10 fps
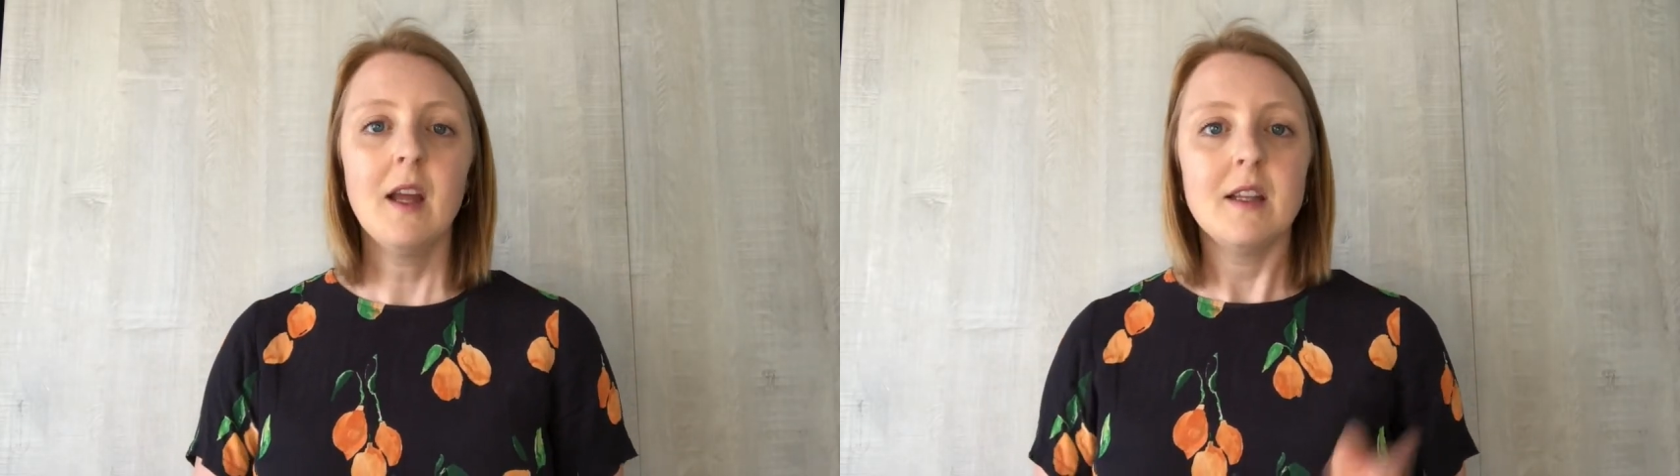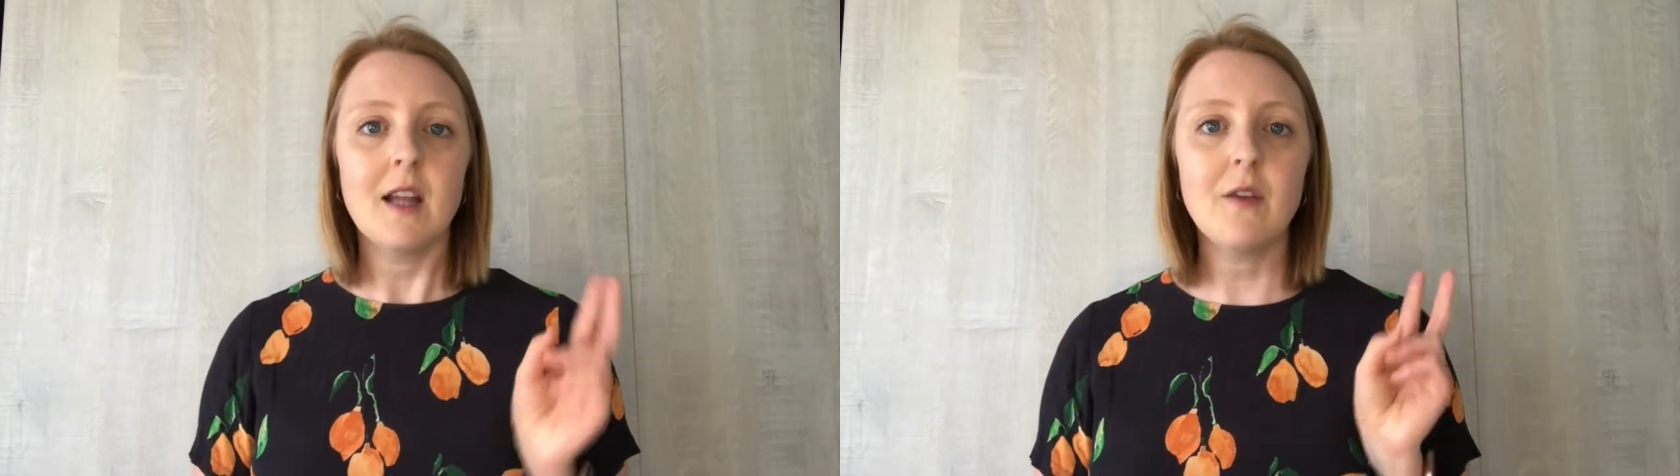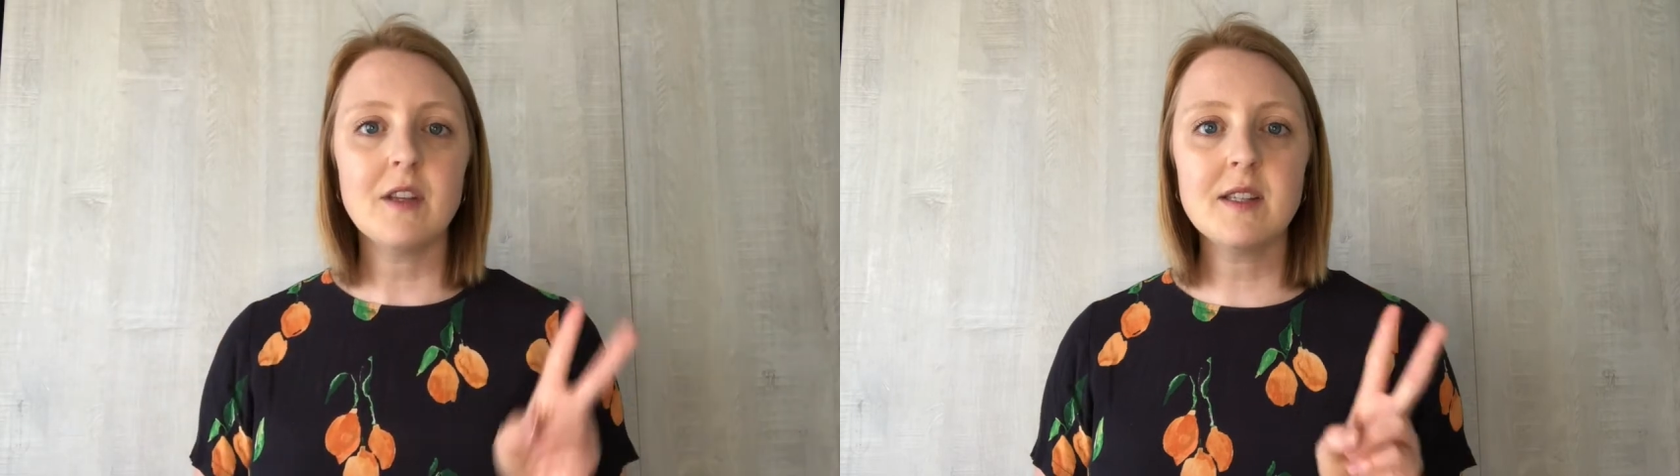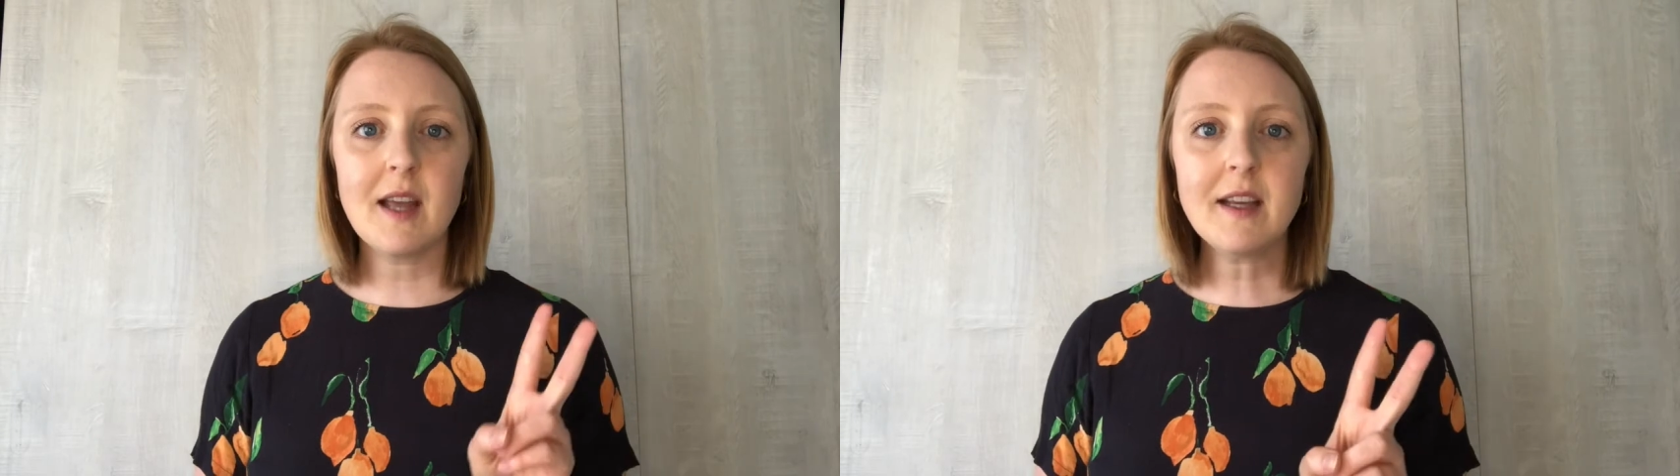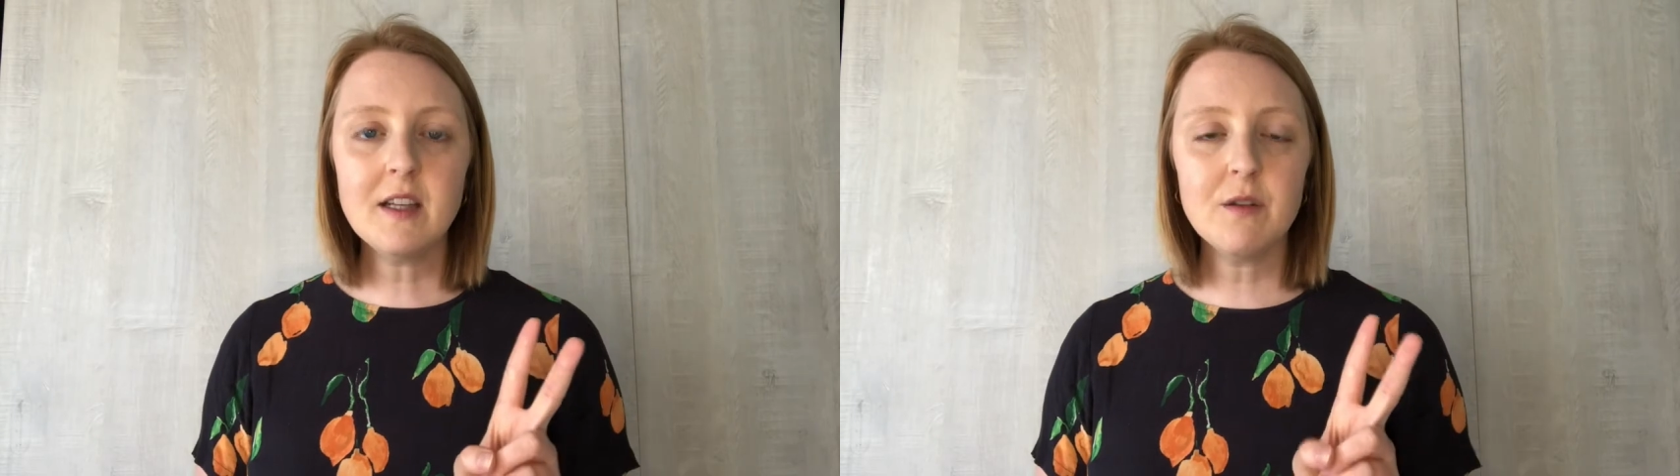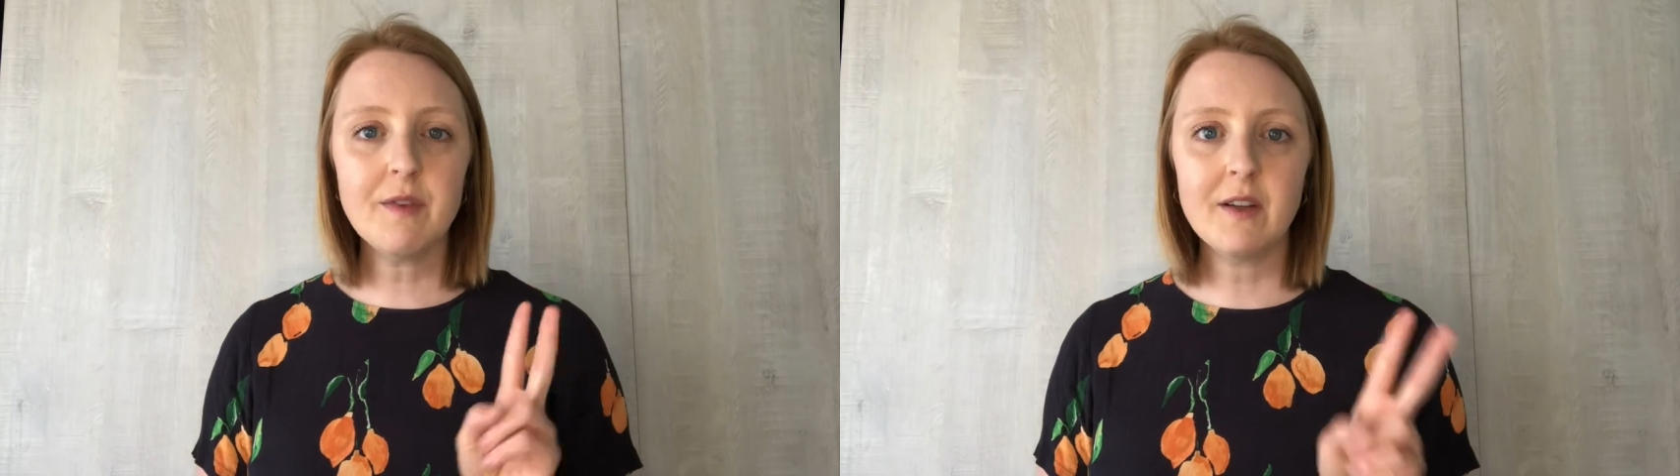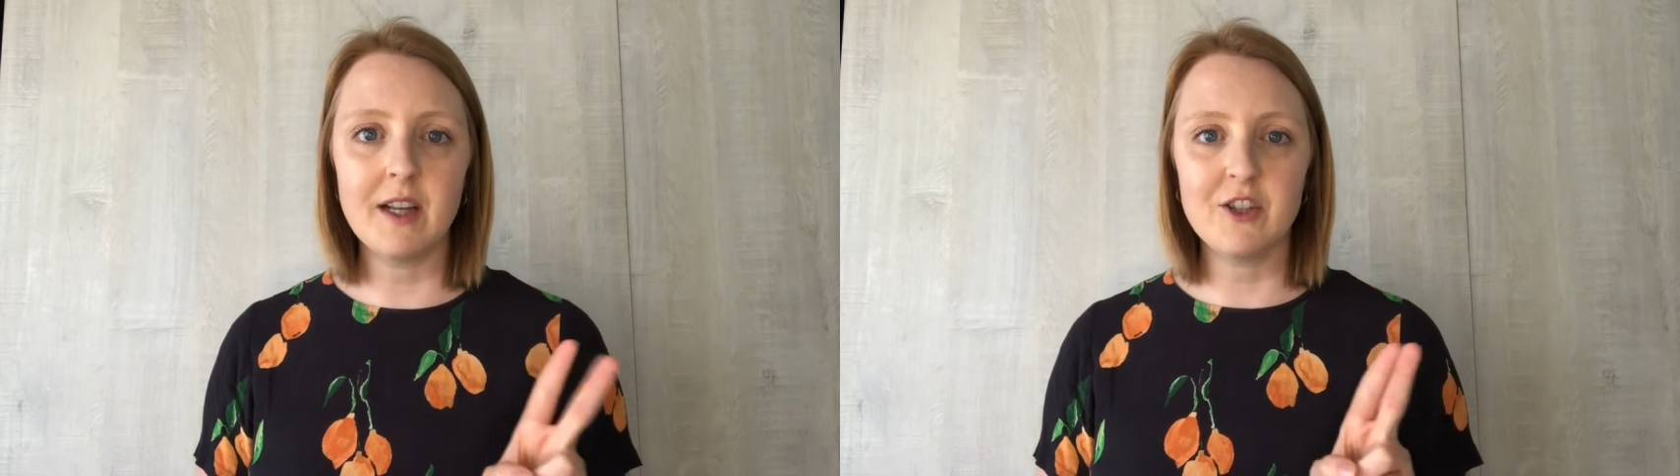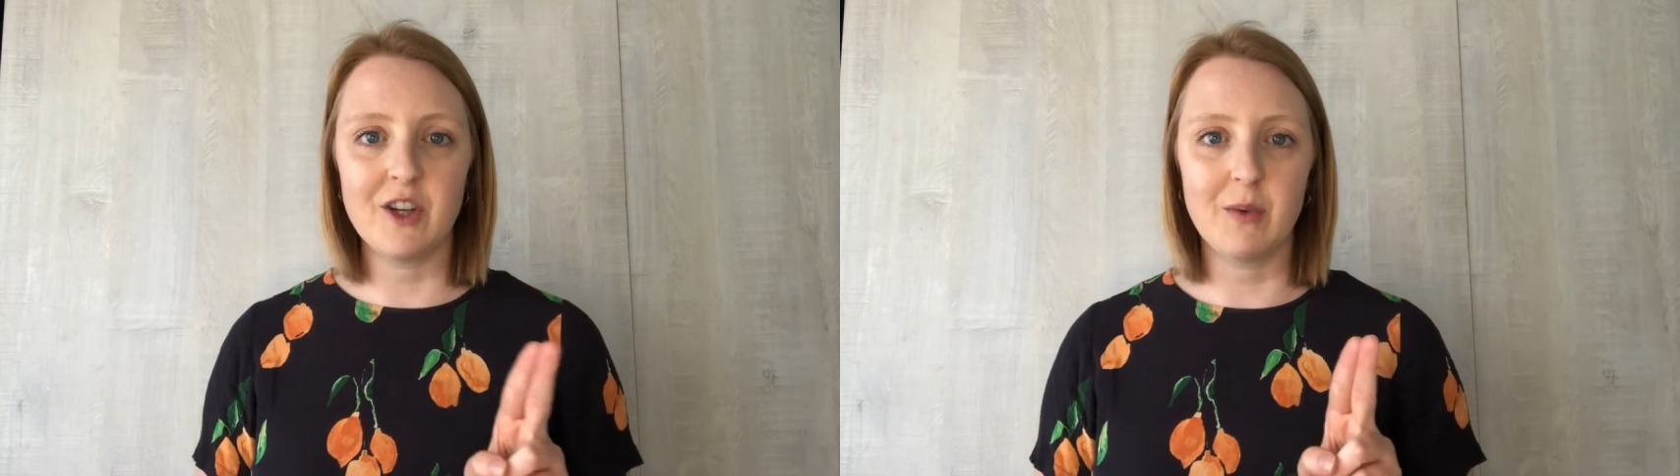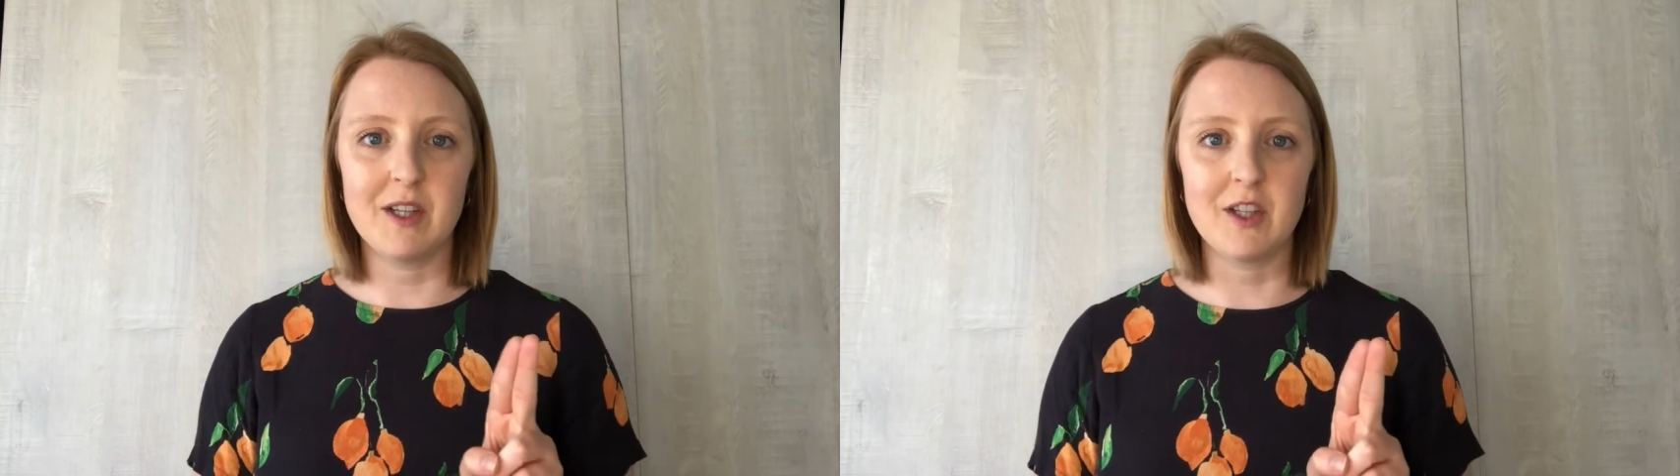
Now, the second foundation I want